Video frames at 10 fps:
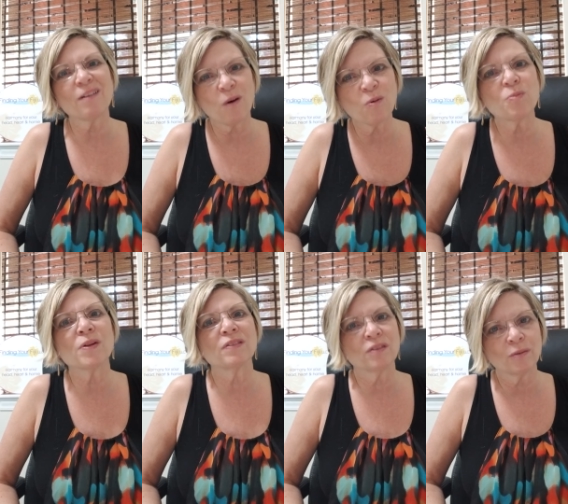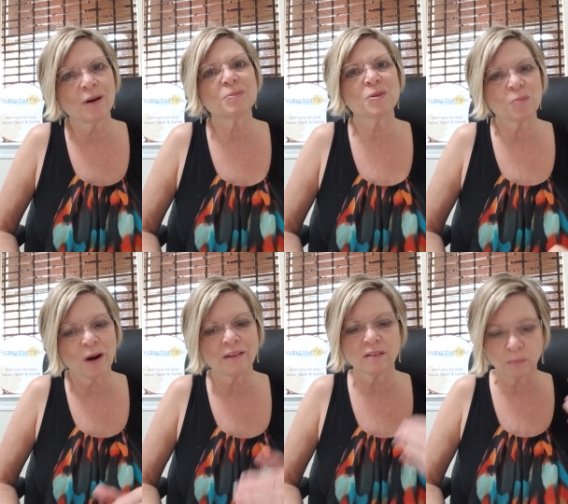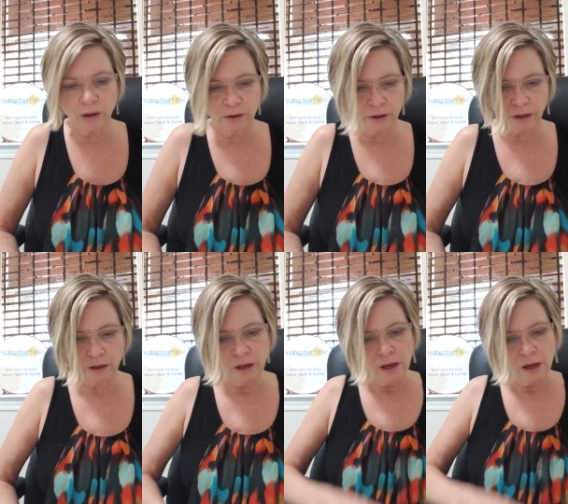opens you up to prosperity.